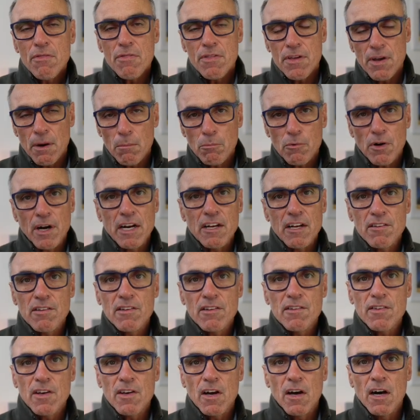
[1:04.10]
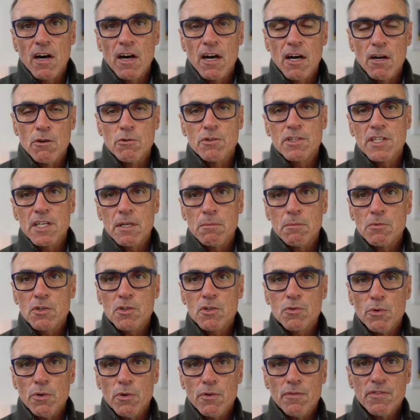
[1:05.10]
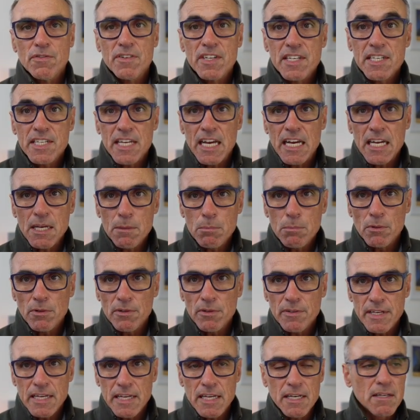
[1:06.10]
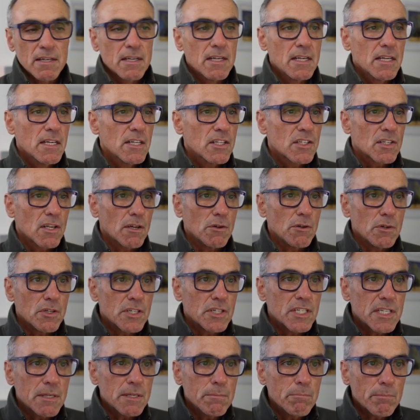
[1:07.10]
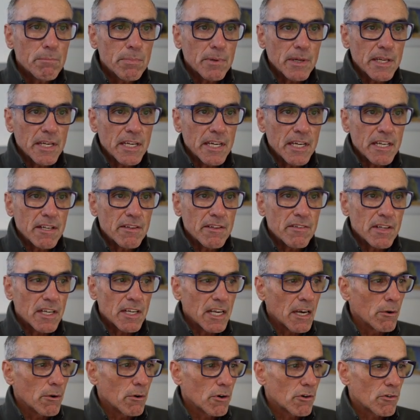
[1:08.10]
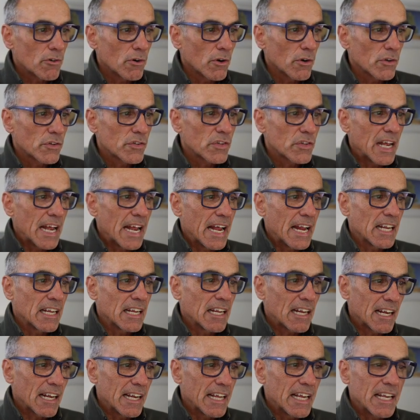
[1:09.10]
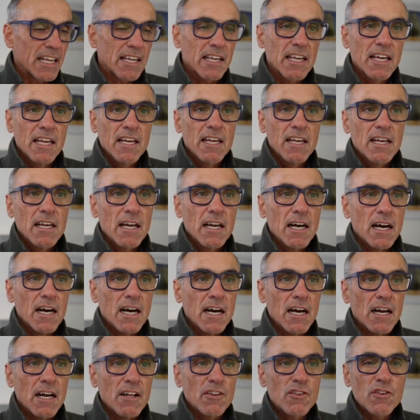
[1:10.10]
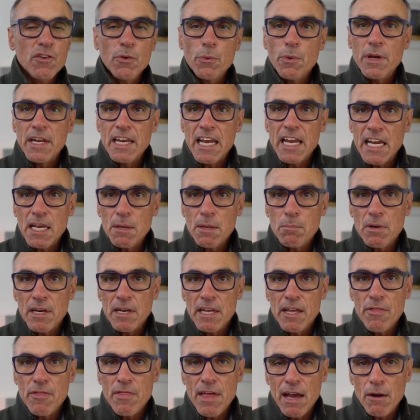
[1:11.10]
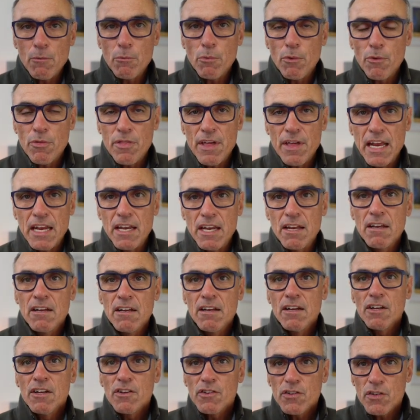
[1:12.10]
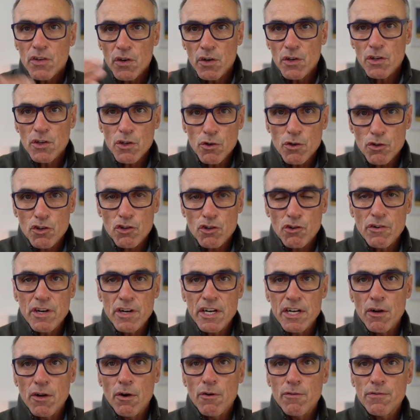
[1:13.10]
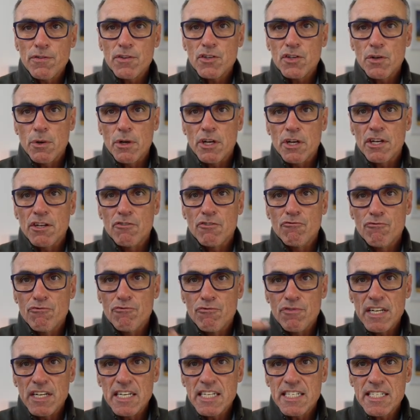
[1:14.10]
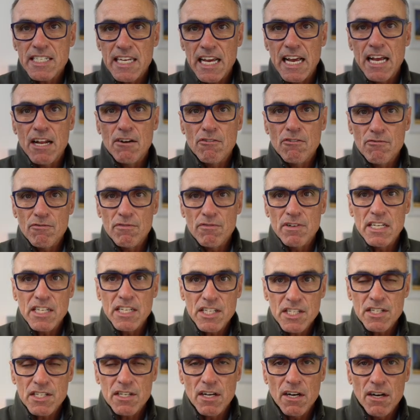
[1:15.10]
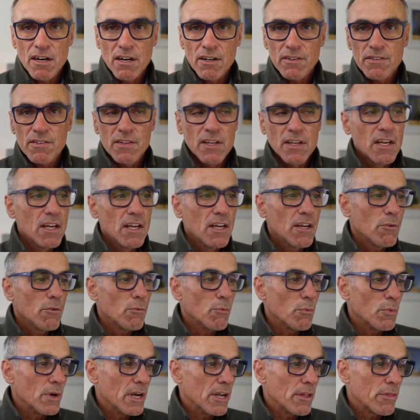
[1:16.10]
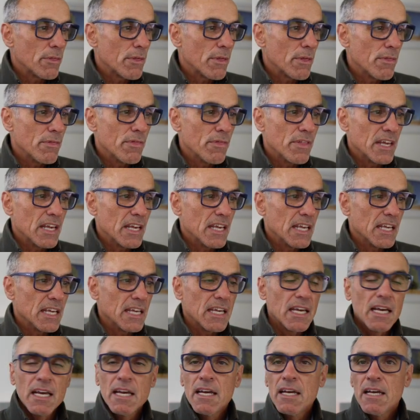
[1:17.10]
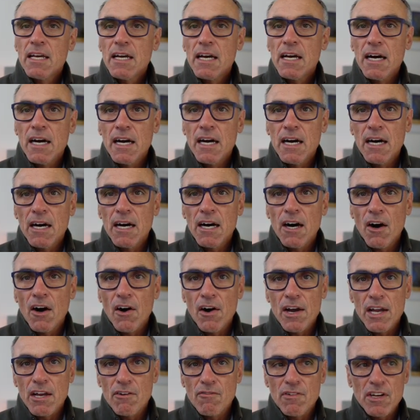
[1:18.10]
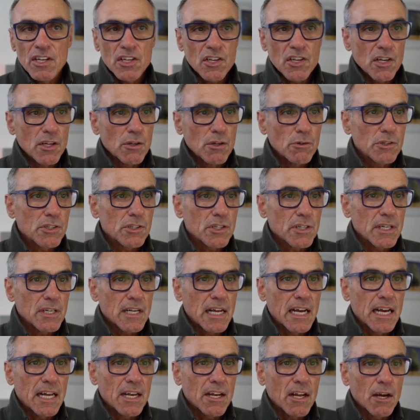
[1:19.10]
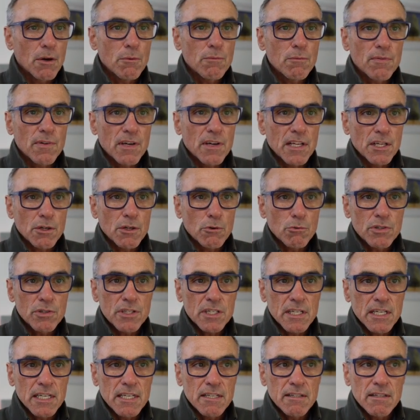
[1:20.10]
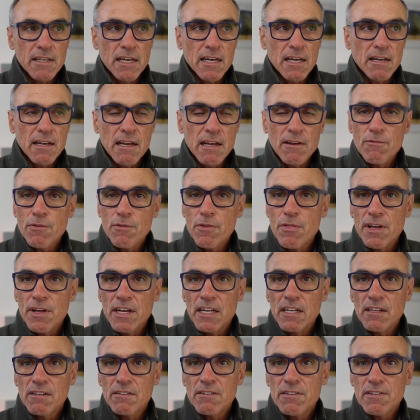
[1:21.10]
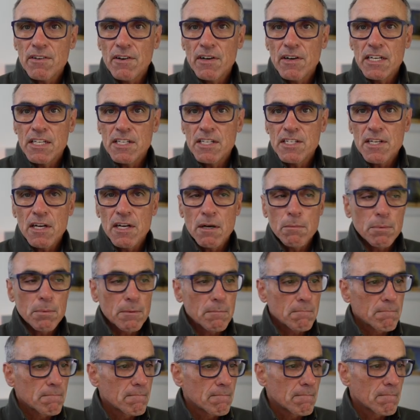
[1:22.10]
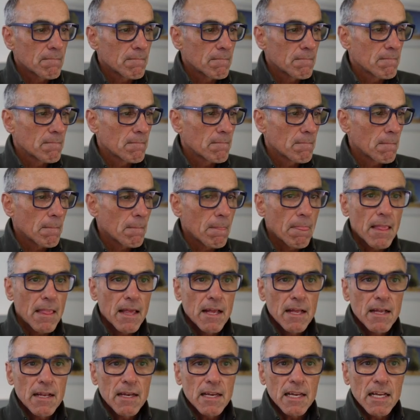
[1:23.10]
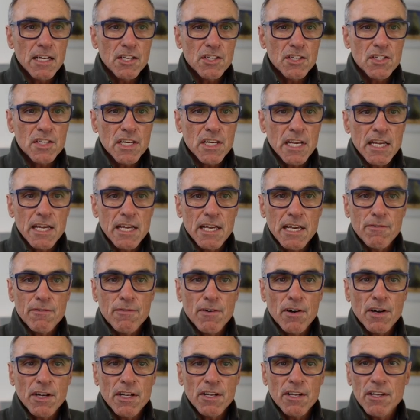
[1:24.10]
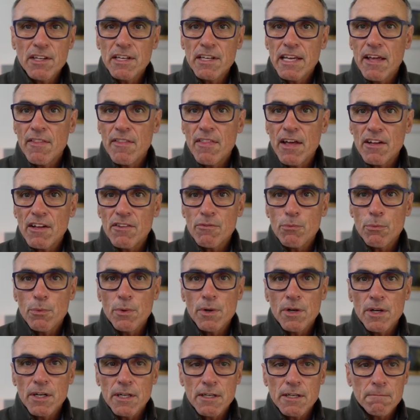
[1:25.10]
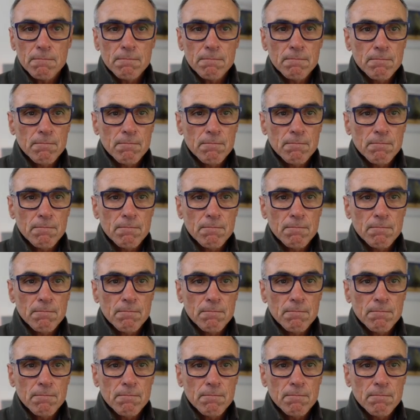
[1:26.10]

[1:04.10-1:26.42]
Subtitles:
the upgrade to Tahoe seems to have disabled it. So you simply need to go across and click to enable it. That will then turn your screen off so it can reset and restart with the higher resolution, and hopefully you'll see that everything tightens up. Let's see if I can get that to work.